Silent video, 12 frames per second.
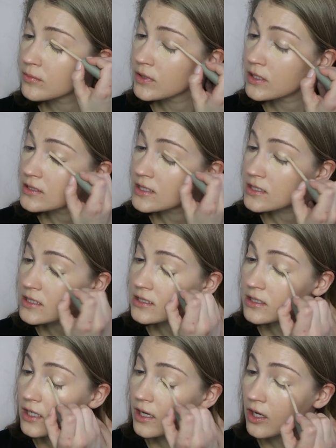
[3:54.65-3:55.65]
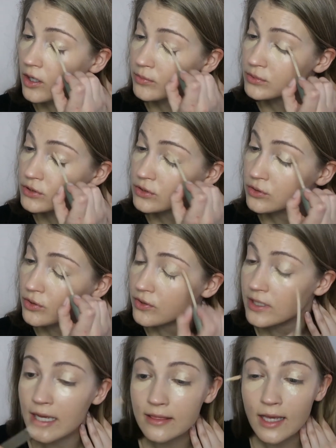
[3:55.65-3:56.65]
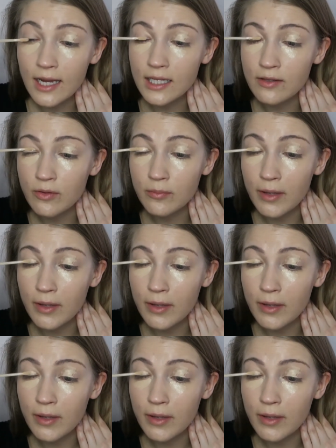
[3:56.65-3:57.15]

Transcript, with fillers: because this is going to help to create that even